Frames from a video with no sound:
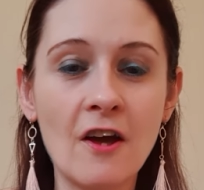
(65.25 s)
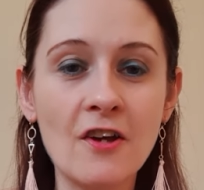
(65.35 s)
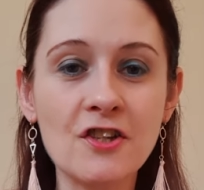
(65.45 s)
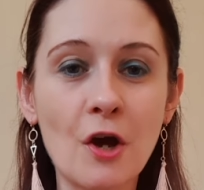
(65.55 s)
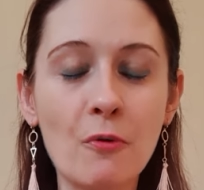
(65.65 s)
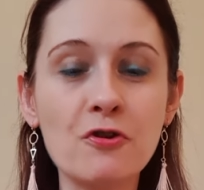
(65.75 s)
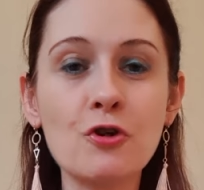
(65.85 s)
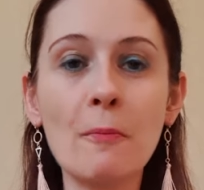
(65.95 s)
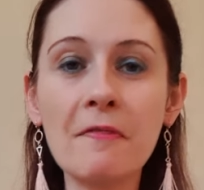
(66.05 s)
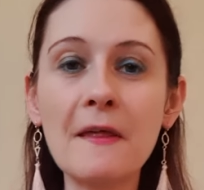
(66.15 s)
So
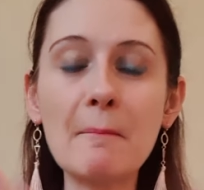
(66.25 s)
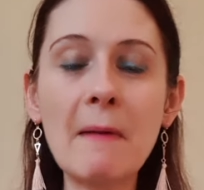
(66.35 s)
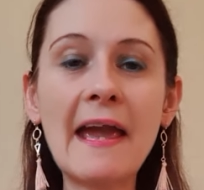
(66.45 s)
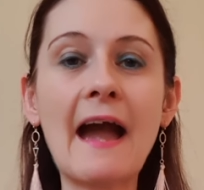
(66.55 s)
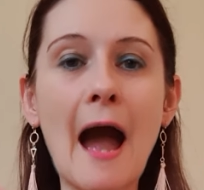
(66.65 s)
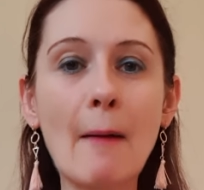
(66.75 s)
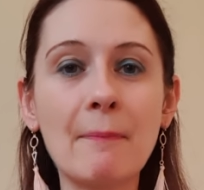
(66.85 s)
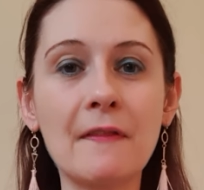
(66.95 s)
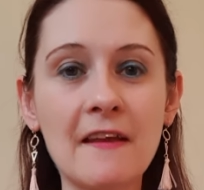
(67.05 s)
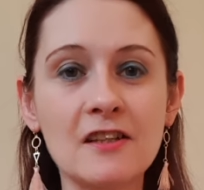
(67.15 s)
something may
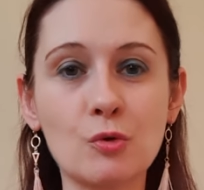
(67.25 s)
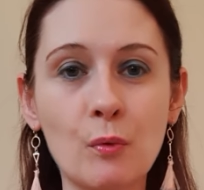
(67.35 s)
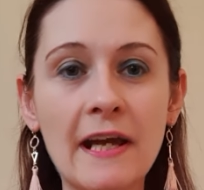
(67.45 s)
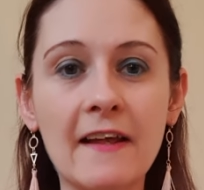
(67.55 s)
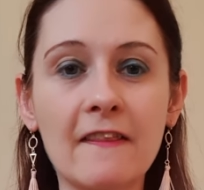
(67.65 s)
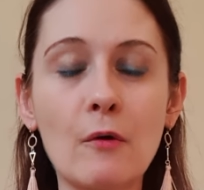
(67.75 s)
happen this week